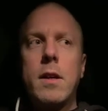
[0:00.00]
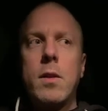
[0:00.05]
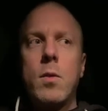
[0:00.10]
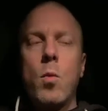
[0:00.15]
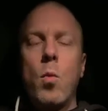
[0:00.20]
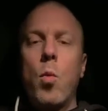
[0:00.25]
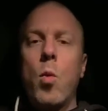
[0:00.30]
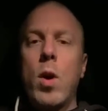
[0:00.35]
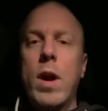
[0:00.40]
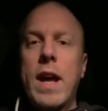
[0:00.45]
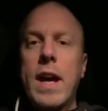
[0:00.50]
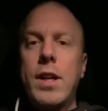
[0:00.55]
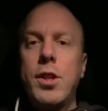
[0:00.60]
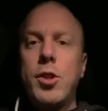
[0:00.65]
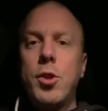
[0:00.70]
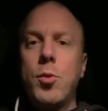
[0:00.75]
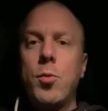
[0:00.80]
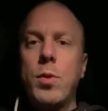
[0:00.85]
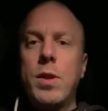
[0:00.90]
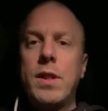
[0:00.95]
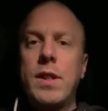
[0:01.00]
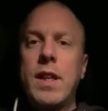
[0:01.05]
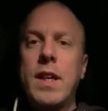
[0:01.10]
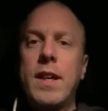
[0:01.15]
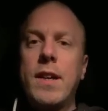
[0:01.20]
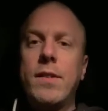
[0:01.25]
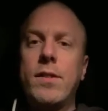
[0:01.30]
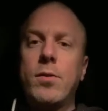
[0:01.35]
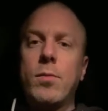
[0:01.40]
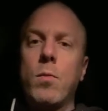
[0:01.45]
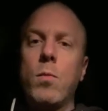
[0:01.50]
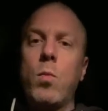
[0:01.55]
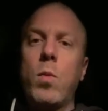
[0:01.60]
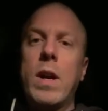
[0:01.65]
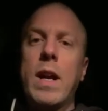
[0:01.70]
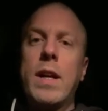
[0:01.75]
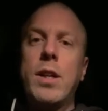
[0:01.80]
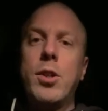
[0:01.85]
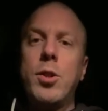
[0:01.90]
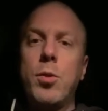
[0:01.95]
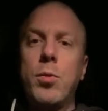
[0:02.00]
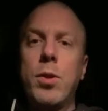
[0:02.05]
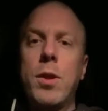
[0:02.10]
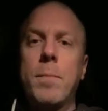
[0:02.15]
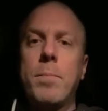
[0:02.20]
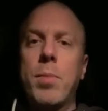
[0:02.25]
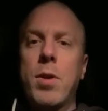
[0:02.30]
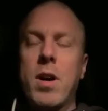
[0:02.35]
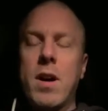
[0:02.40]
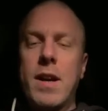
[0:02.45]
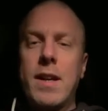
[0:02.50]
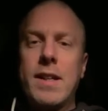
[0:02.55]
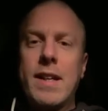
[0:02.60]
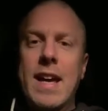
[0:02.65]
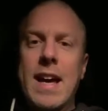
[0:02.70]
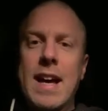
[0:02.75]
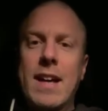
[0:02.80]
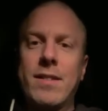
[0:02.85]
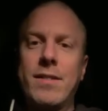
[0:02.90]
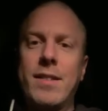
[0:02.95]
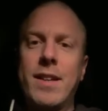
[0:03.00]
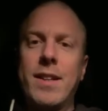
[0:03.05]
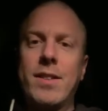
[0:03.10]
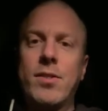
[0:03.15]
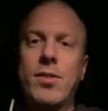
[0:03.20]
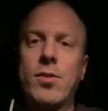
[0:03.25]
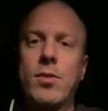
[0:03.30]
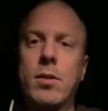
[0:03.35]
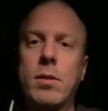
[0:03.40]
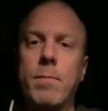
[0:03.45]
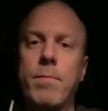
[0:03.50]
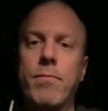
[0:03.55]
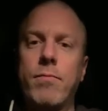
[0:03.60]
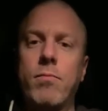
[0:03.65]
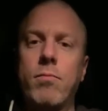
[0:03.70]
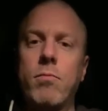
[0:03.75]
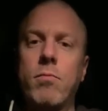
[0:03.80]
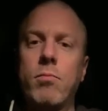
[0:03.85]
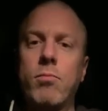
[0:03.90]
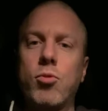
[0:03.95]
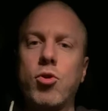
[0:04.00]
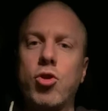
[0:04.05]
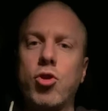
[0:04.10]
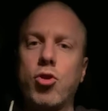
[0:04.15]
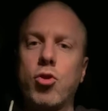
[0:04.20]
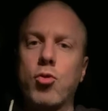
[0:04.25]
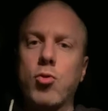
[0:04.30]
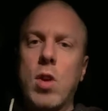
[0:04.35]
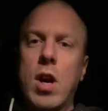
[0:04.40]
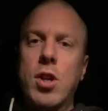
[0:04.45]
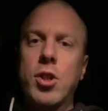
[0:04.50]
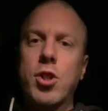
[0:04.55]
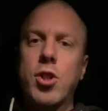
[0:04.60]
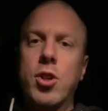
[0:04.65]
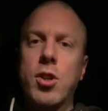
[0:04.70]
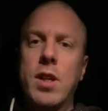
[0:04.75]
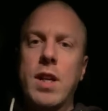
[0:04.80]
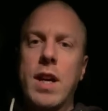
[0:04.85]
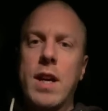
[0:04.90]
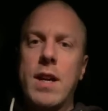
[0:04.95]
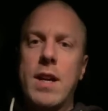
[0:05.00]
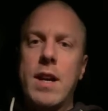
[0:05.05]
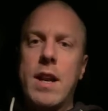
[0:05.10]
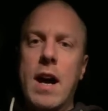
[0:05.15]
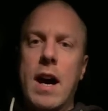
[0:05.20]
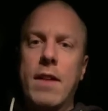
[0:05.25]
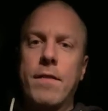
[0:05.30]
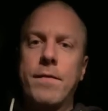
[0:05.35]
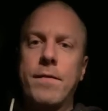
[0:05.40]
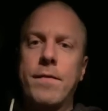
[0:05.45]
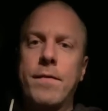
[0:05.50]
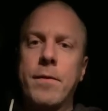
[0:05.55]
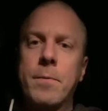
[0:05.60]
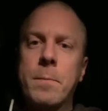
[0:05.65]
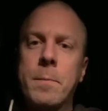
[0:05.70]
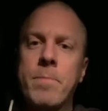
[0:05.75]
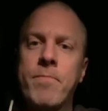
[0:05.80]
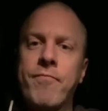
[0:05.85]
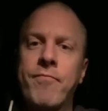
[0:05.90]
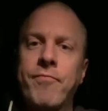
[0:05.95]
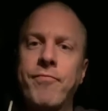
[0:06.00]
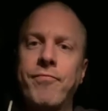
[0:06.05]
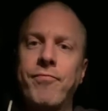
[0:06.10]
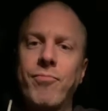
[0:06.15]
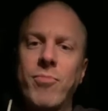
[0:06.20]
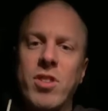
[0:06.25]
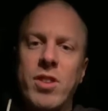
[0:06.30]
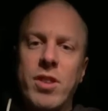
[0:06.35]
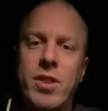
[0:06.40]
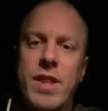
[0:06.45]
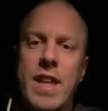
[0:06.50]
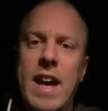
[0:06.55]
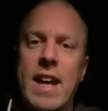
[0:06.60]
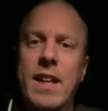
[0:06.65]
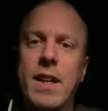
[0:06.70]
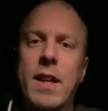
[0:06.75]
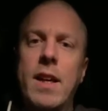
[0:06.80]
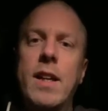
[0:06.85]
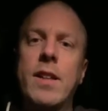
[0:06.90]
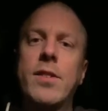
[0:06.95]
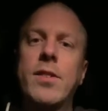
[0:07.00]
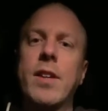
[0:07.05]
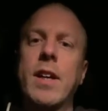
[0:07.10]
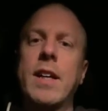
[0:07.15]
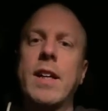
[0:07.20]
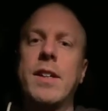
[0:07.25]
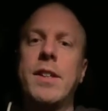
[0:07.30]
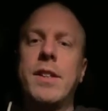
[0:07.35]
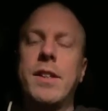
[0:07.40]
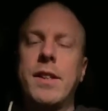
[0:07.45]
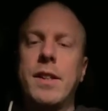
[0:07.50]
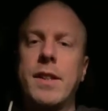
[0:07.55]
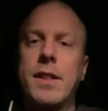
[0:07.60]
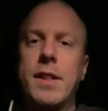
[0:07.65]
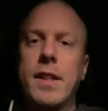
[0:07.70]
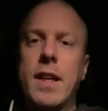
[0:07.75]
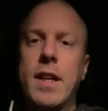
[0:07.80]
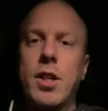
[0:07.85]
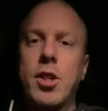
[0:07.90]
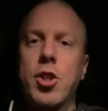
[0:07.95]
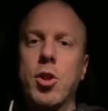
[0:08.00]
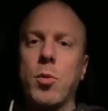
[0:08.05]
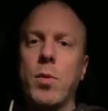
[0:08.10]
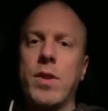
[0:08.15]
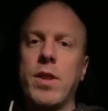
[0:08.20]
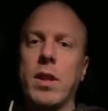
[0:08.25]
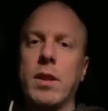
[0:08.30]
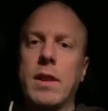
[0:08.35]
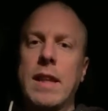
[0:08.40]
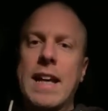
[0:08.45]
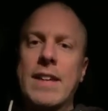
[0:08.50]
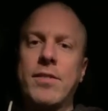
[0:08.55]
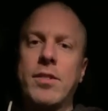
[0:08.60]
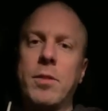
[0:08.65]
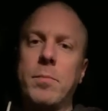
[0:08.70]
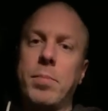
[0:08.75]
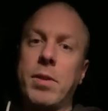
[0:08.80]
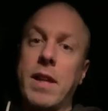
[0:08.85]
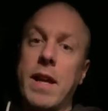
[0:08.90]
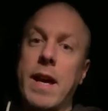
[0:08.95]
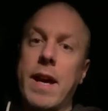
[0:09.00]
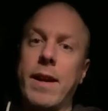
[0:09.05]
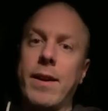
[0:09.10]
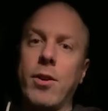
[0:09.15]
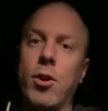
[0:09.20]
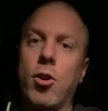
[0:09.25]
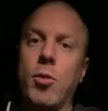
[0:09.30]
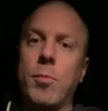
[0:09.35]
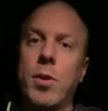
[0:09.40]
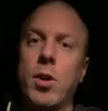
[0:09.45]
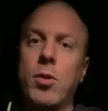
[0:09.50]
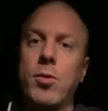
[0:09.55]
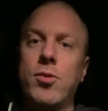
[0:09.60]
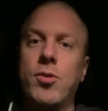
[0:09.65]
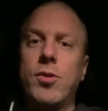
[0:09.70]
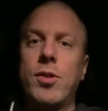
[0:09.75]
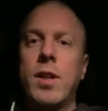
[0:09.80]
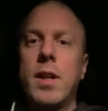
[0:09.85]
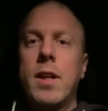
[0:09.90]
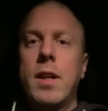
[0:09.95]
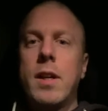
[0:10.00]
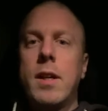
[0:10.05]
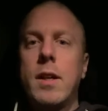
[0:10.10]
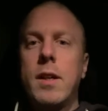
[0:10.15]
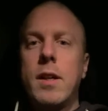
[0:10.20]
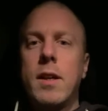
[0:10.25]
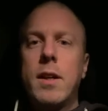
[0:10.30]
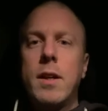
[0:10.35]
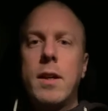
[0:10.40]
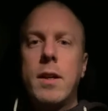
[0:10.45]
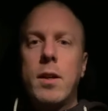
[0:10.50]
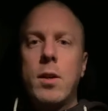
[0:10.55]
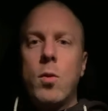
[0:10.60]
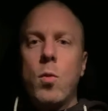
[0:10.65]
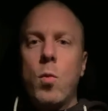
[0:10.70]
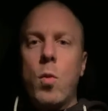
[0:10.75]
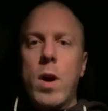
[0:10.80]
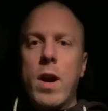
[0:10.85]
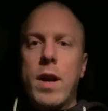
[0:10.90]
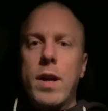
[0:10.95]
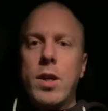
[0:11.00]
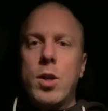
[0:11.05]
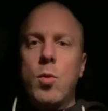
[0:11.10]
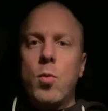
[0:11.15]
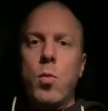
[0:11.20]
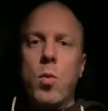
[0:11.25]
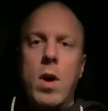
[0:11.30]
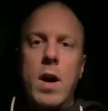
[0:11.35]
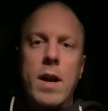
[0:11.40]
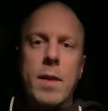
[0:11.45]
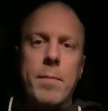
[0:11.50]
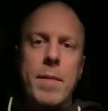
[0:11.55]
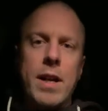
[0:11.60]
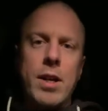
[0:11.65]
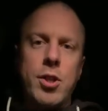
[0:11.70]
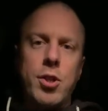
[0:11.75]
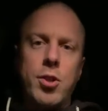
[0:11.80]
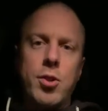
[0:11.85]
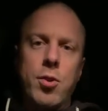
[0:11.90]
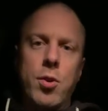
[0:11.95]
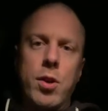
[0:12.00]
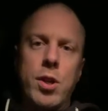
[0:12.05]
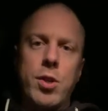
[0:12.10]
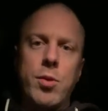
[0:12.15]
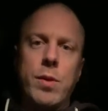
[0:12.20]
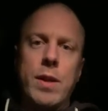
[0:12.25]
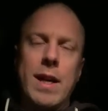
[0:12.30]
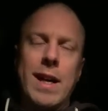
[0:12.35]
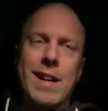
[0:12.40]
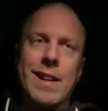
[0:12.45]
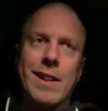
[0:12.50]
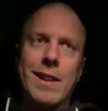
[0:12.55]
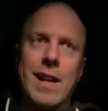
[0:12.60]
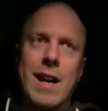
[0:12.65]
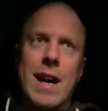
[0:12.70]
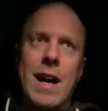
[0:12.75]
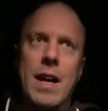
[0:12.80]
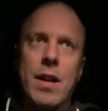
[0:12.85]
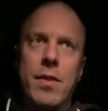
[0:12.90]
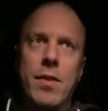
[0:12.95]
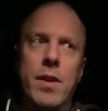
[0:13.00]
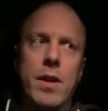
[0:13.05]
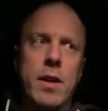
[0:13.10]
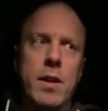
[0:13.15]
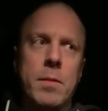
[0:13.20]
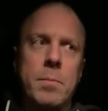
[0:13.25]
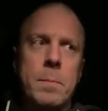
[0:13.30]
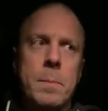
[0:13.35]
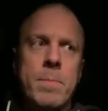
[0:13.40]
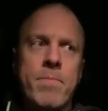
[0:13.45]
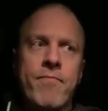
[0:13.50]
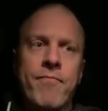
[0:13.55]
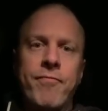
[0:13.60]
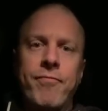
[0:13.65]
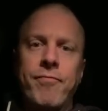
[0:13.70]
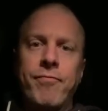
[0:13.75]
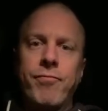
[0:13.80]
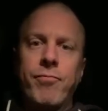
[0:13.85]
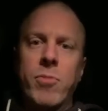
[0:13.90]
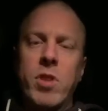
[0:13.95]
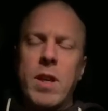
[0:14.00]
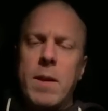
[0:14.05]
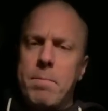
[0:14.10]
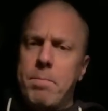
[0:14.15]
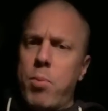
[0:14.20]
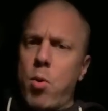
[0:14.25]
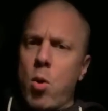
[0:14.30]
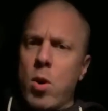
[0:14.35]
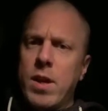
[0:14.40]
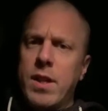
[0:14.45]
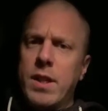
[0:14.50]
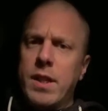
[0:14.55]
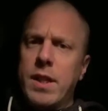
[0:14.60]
What I do with these, when I do the podcast, it's structured enough that it's like a teacher with a lesson plan almost where you want to make sure you get a lot of the important